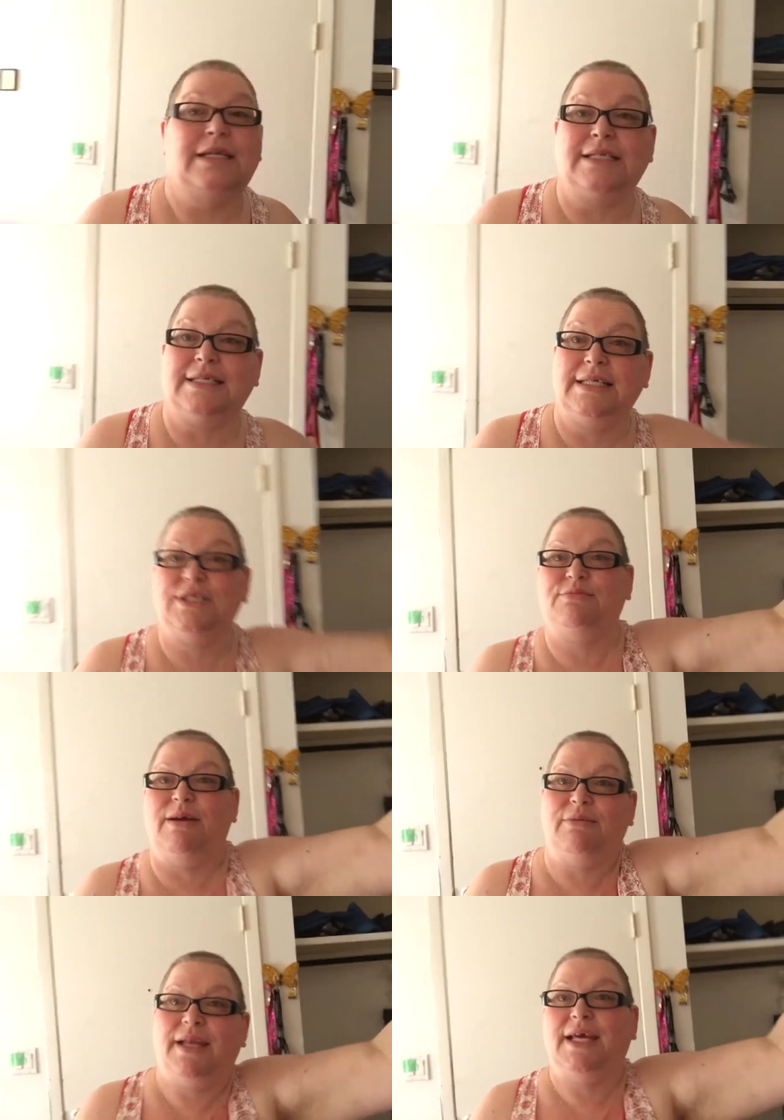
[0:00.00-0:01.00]
Listening to
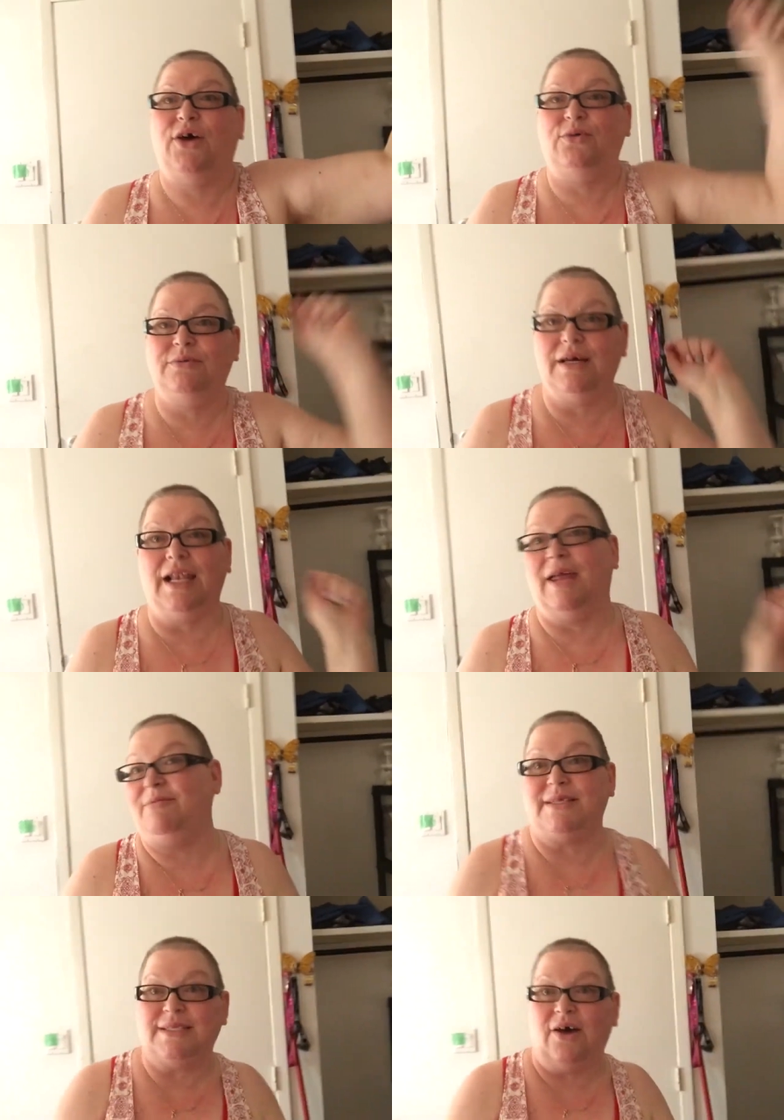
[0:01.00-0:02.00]
my radio. I love
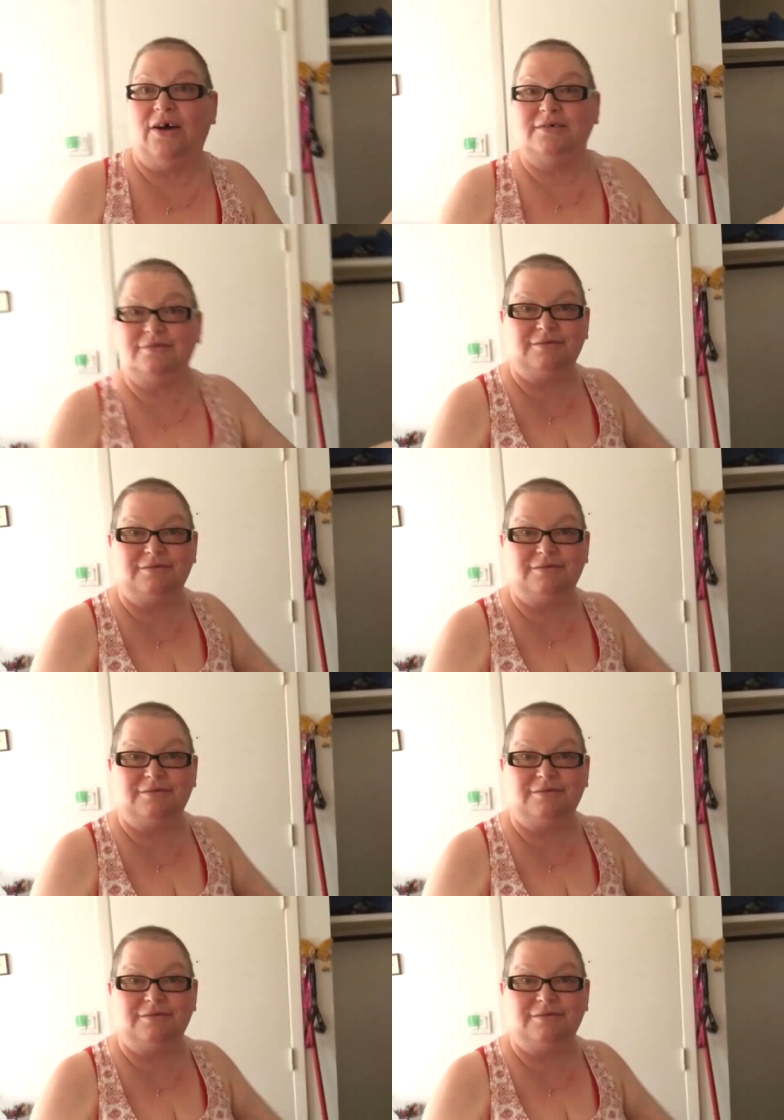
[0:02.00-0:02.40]
the song.